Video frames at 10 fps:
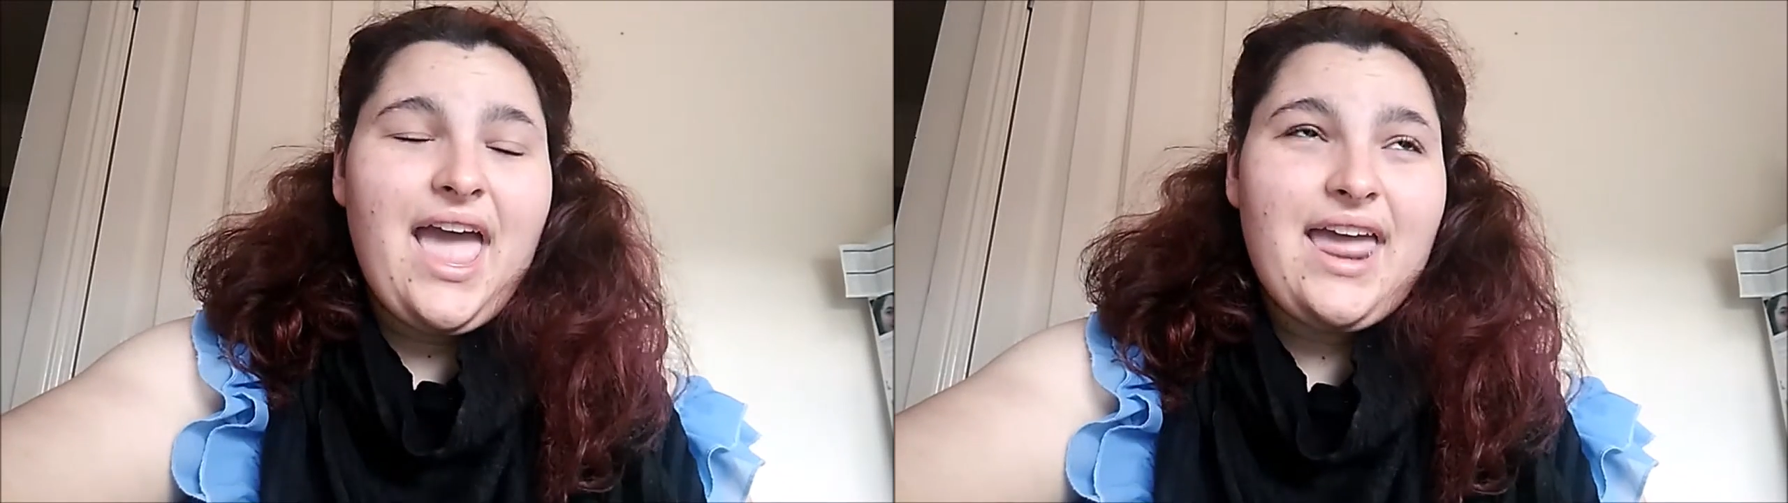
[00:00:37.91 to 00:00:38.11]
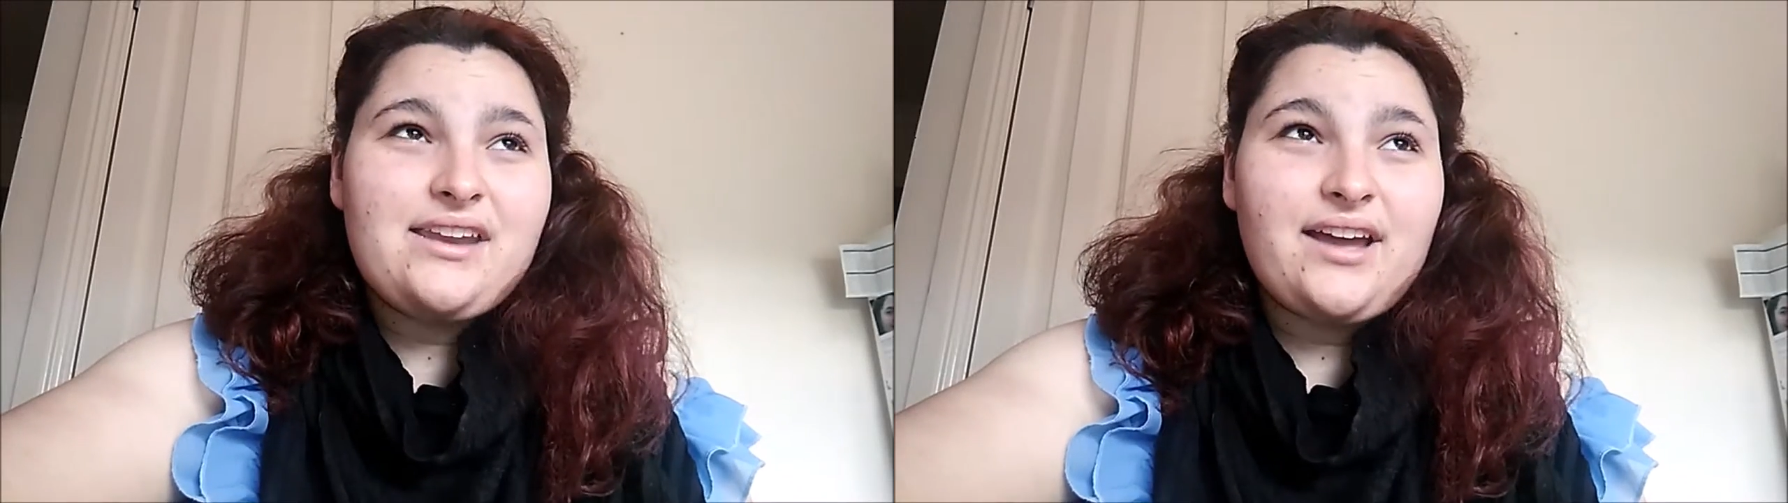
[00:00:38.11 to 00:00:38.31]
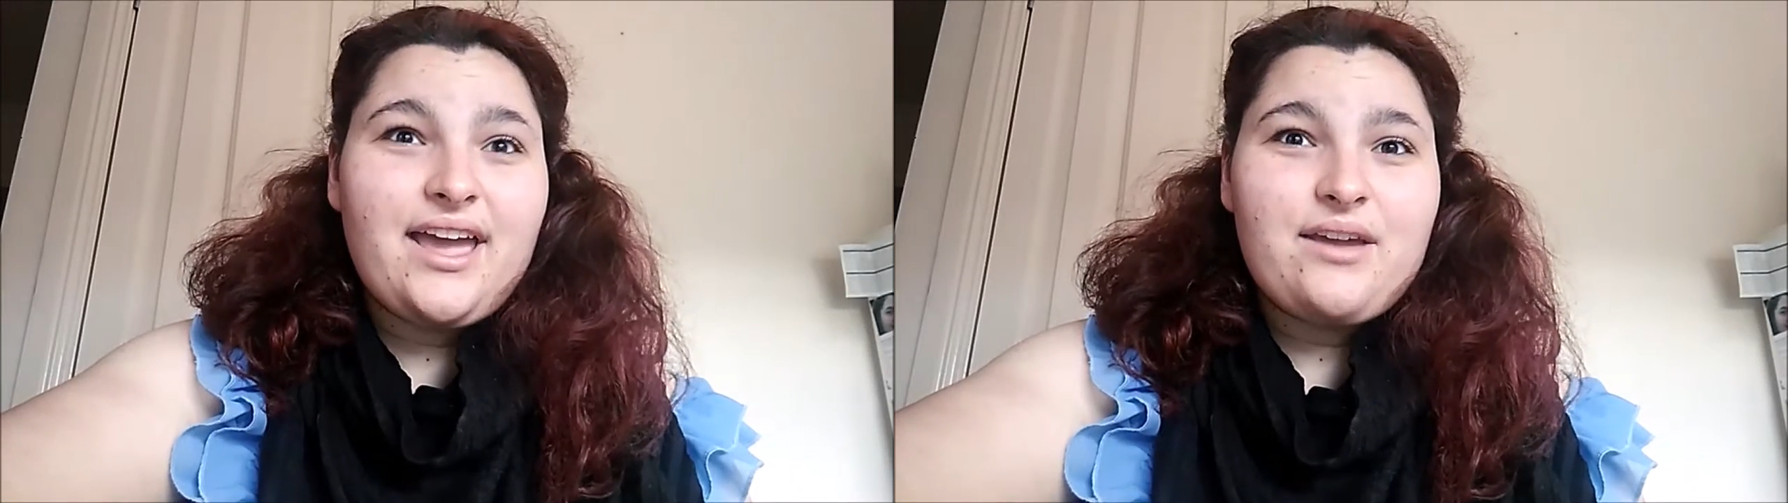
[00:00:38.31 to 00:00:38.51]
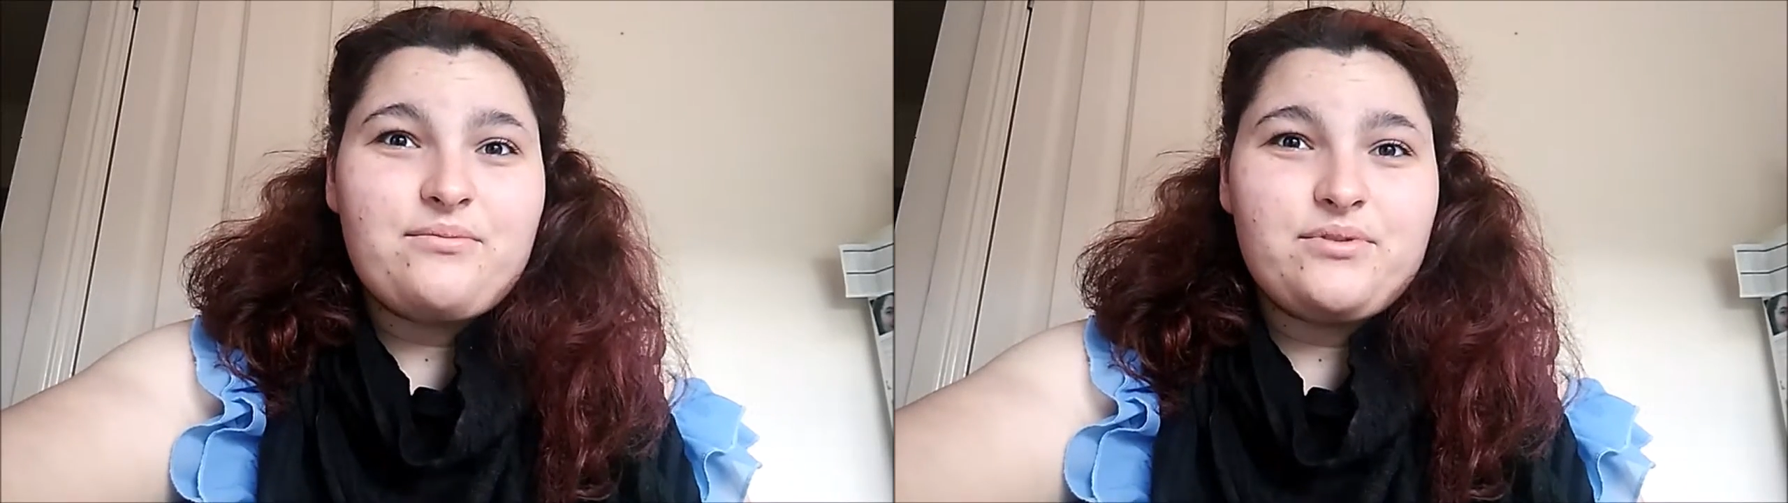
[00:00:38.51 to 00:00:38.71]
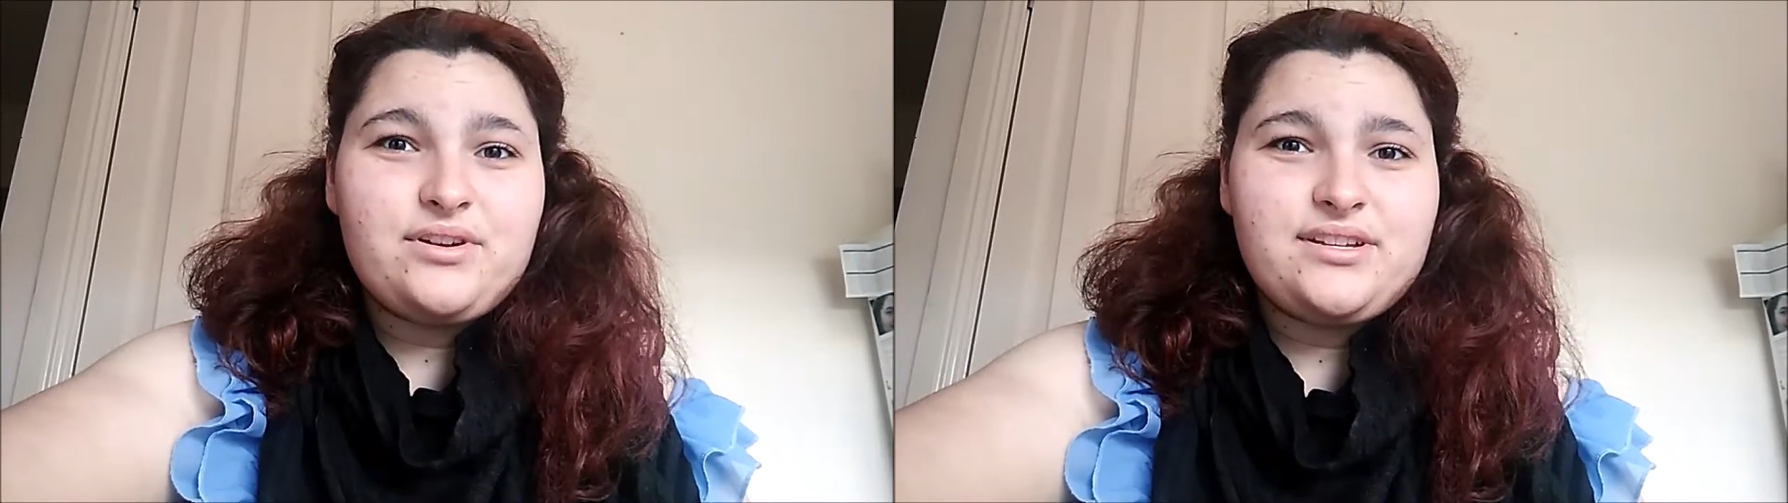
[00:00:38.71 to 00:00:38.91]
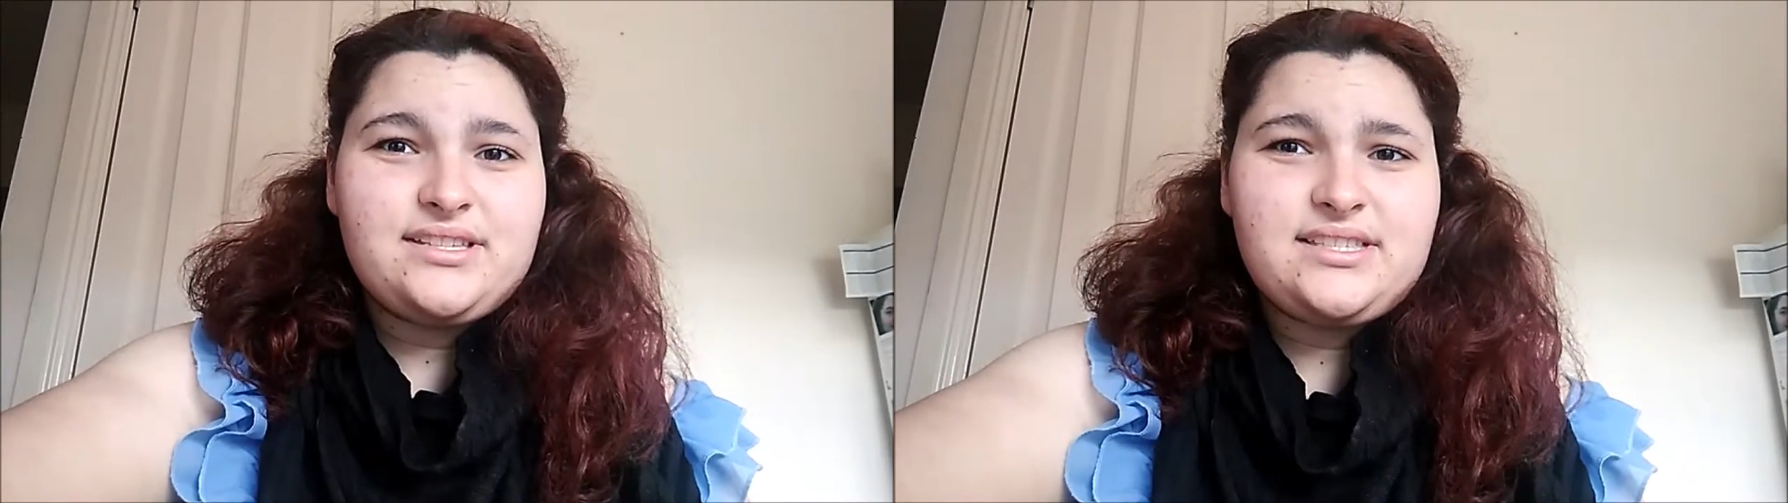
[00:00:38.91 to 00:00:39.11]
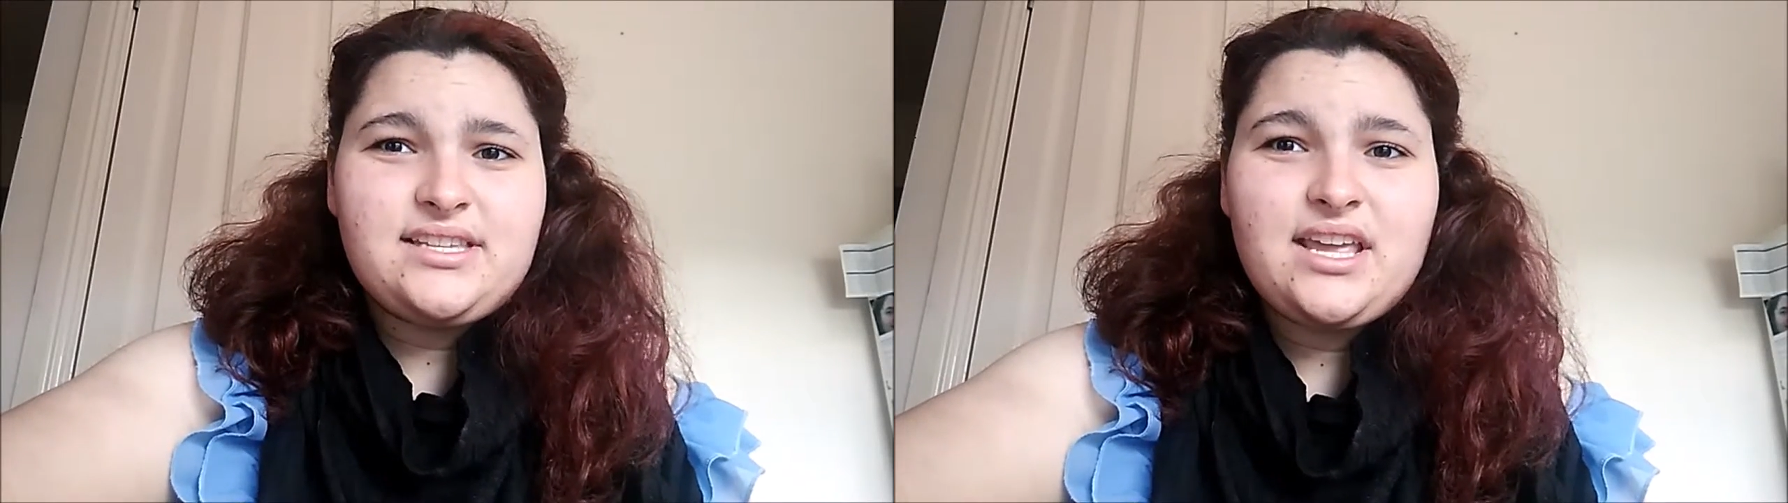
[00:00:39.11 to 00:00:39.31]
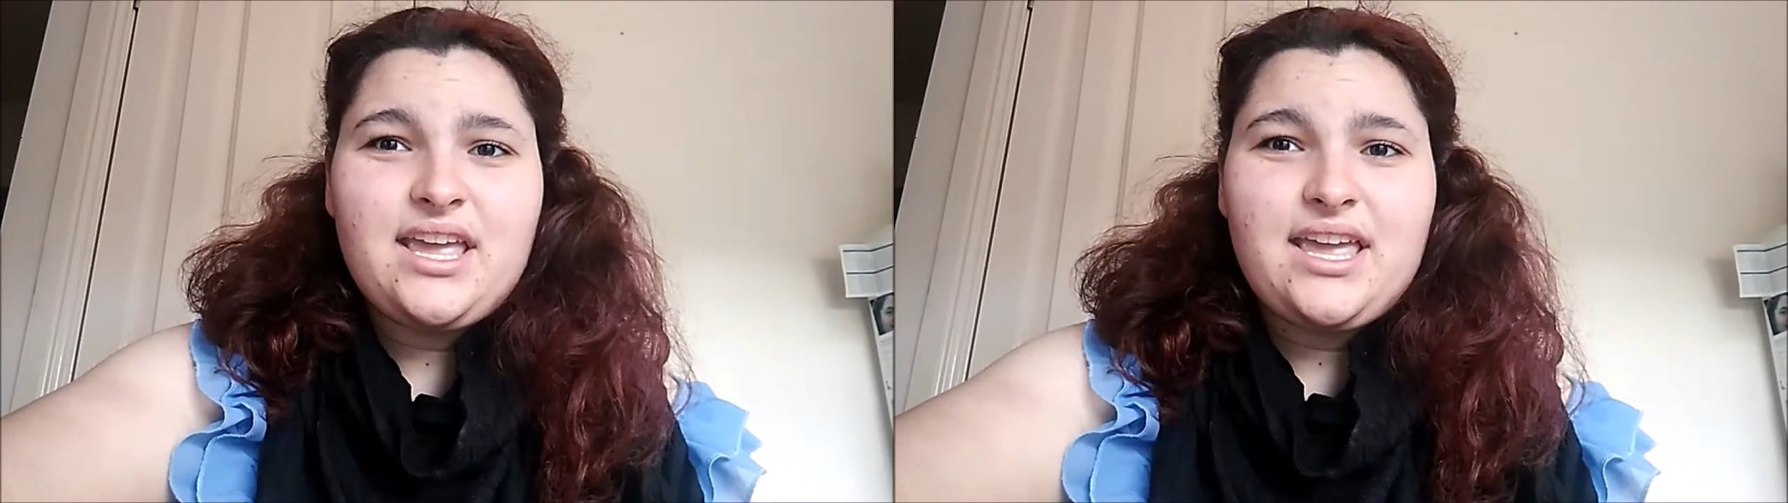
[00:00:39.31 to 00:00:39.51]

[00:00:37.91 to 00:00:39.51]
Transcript: and I was